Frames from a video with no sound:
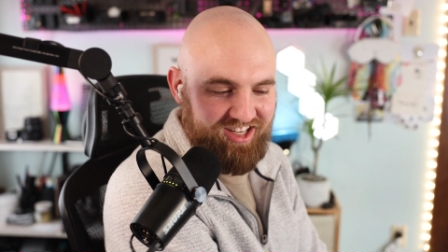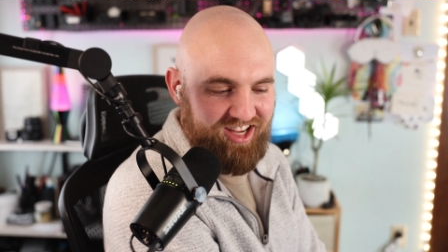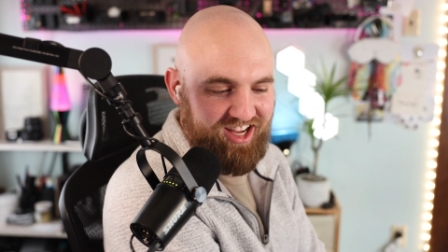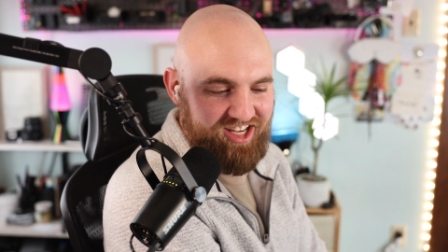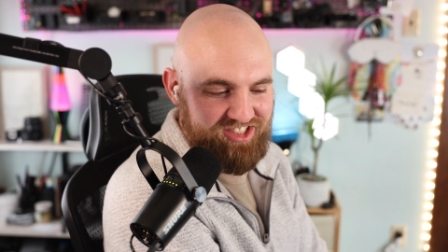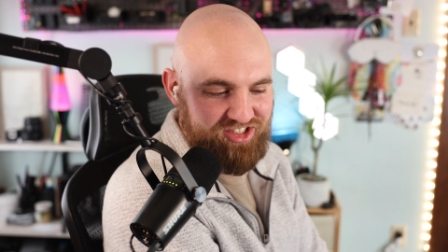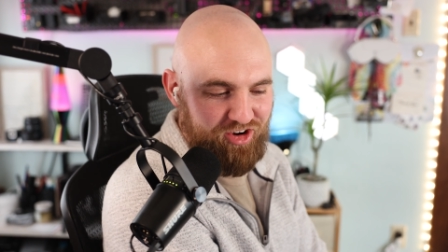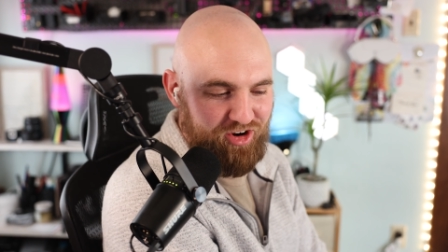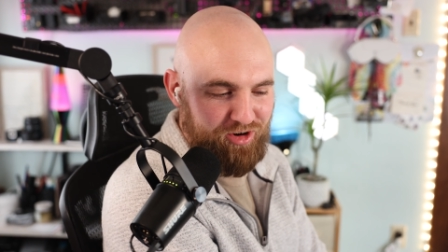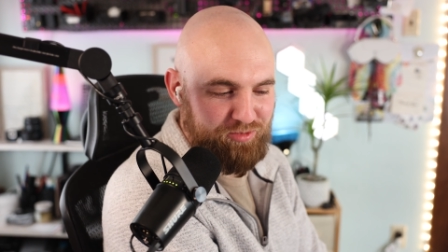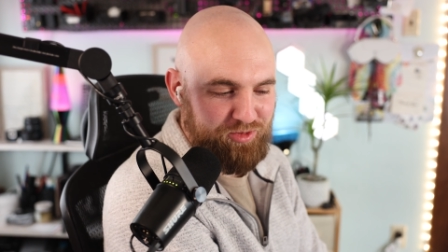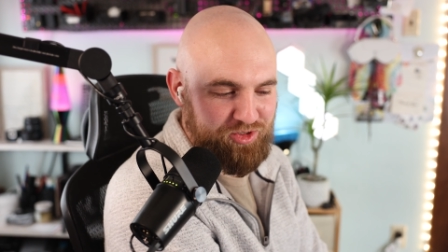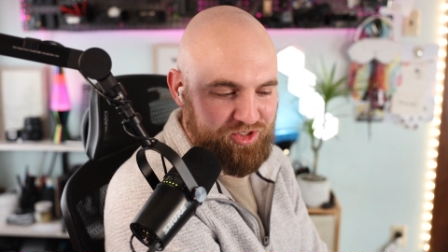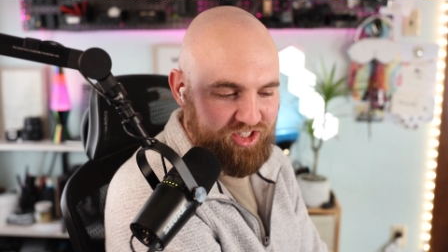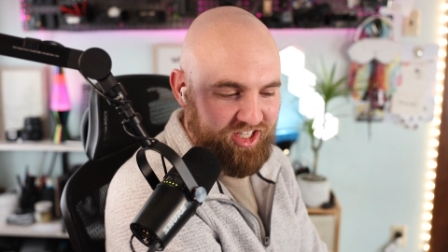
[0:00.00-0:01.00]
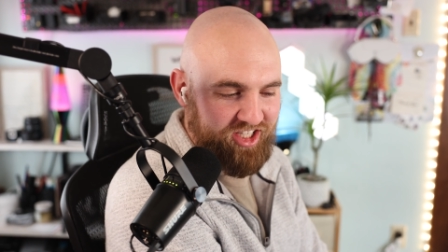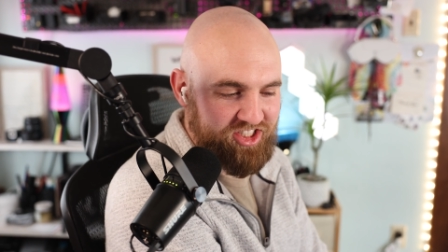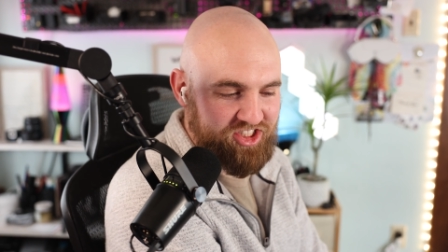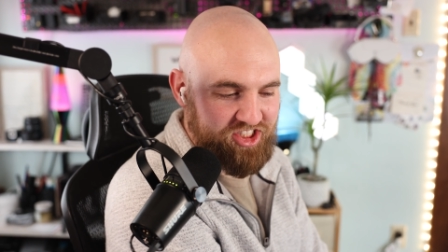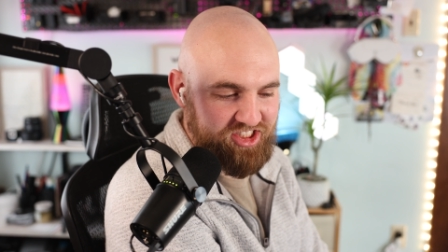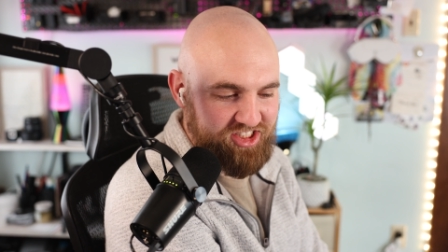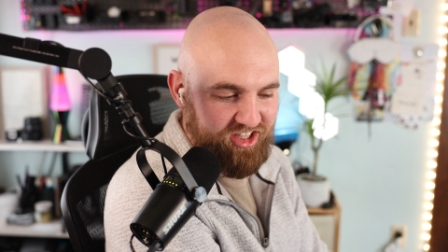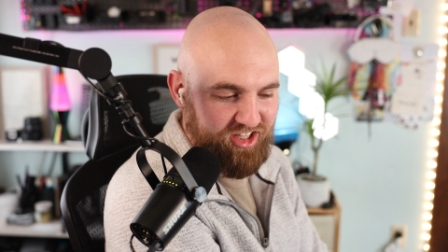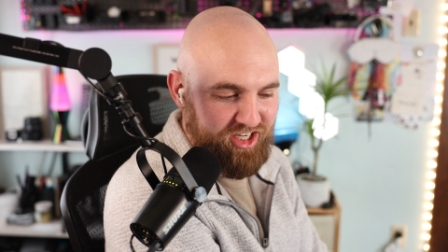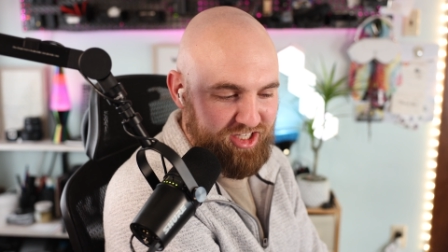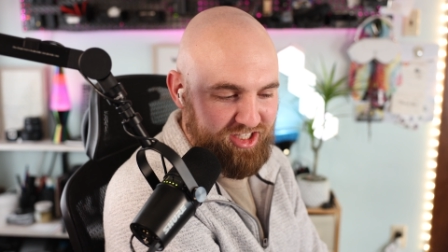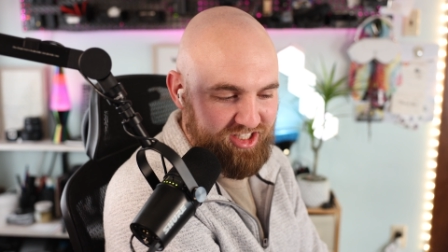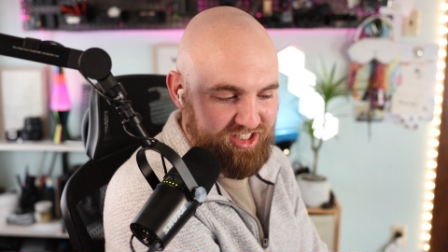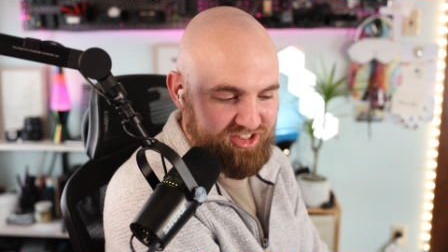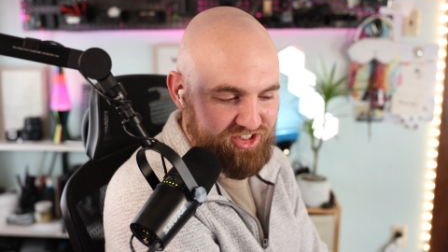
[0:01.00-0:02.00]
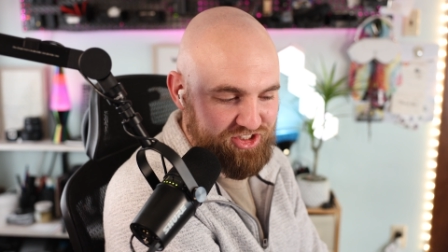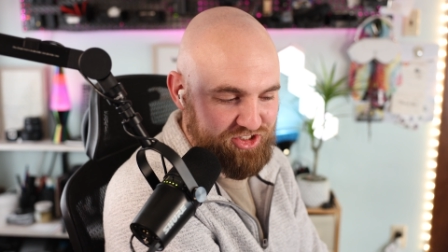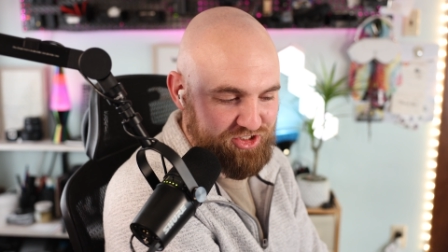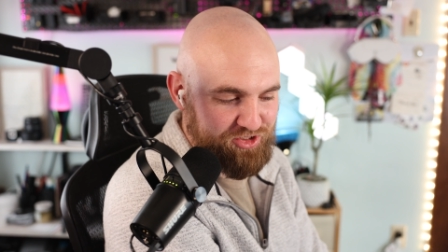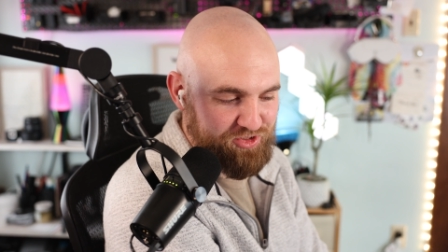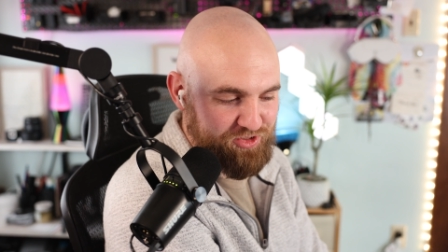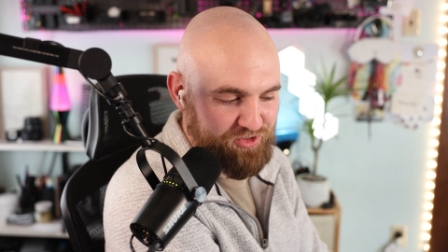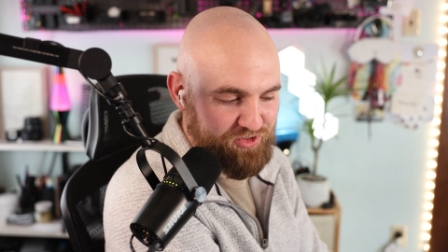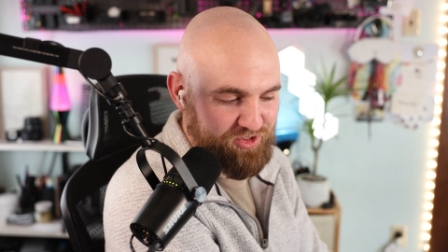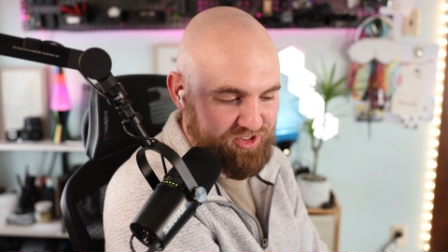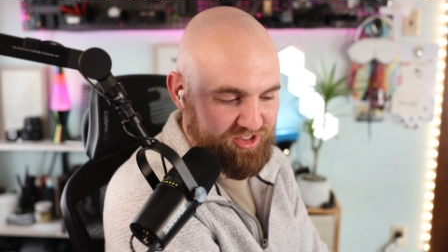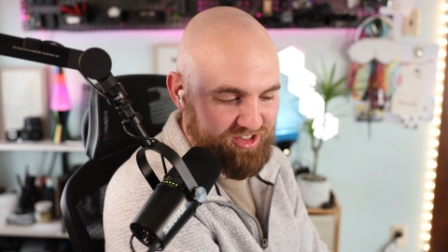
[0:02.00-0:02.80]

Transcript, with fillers: it's almost like she's leaned into the